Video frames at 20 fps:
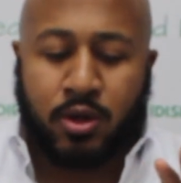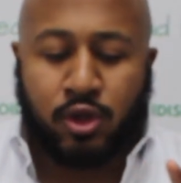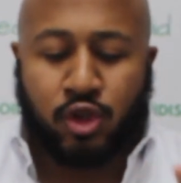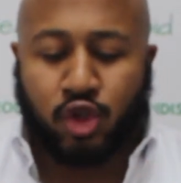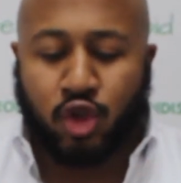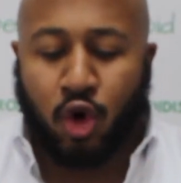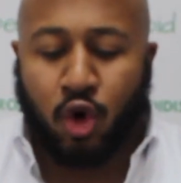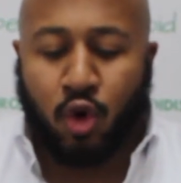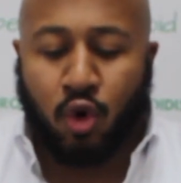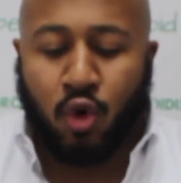
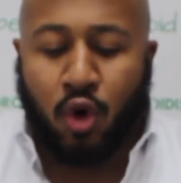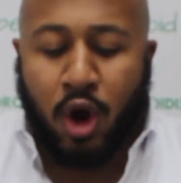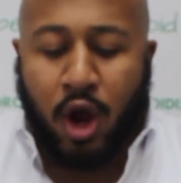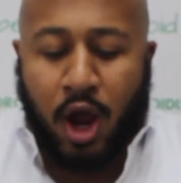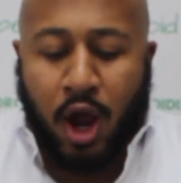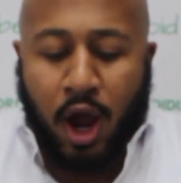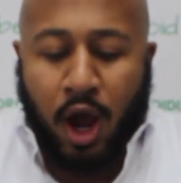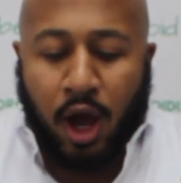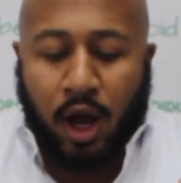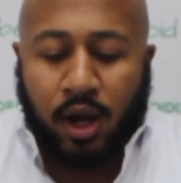So
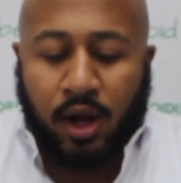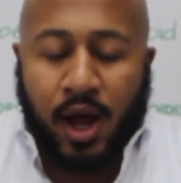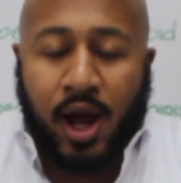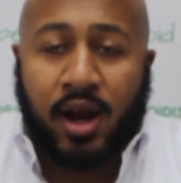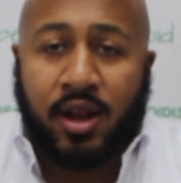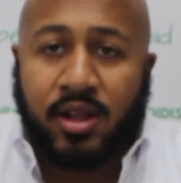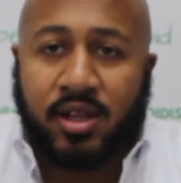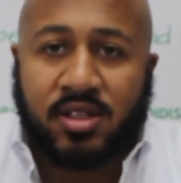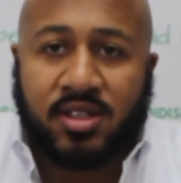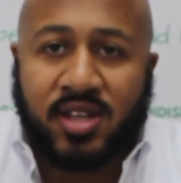a
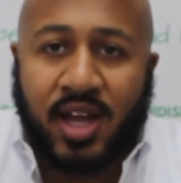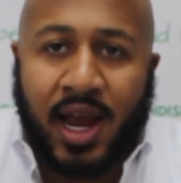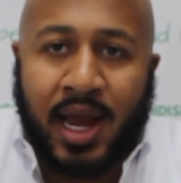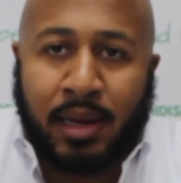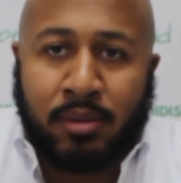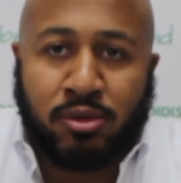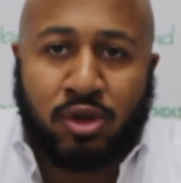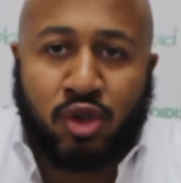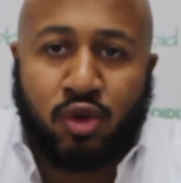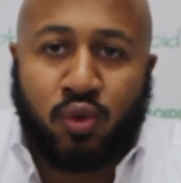lot of the
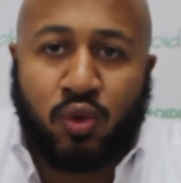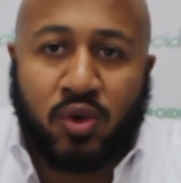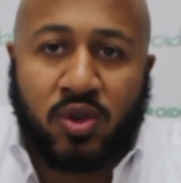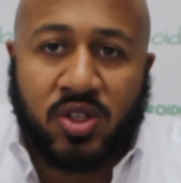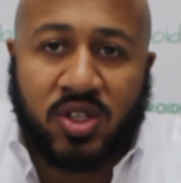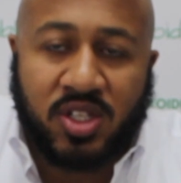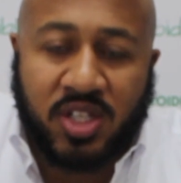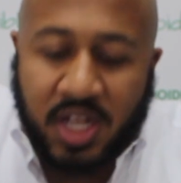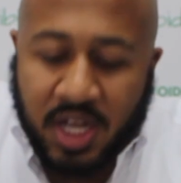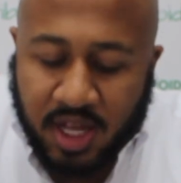times you will
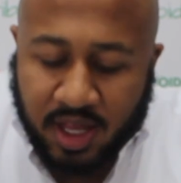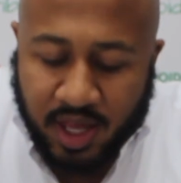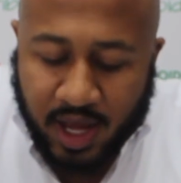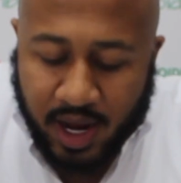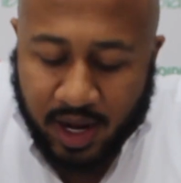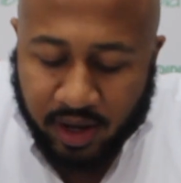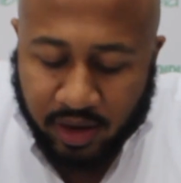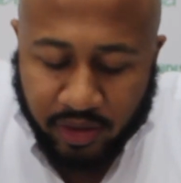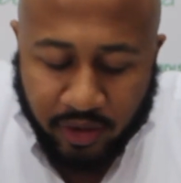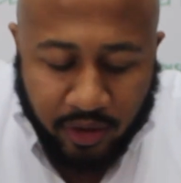see
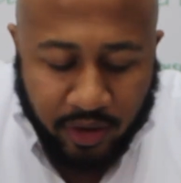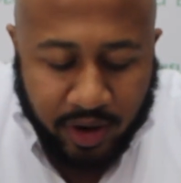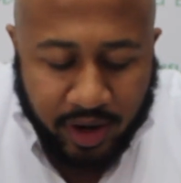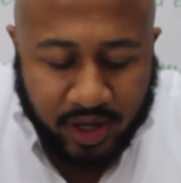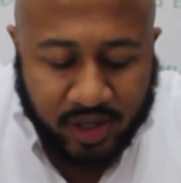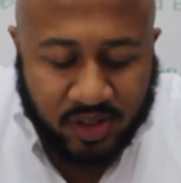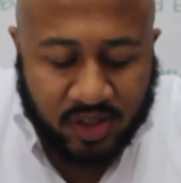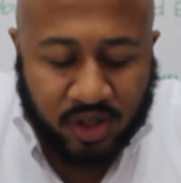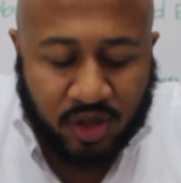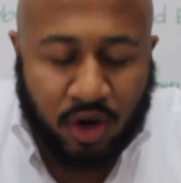that there
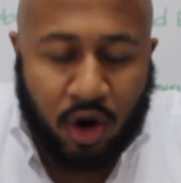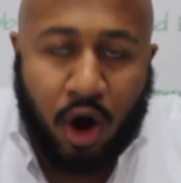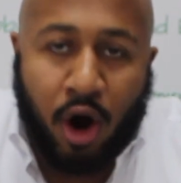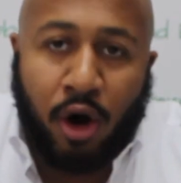is an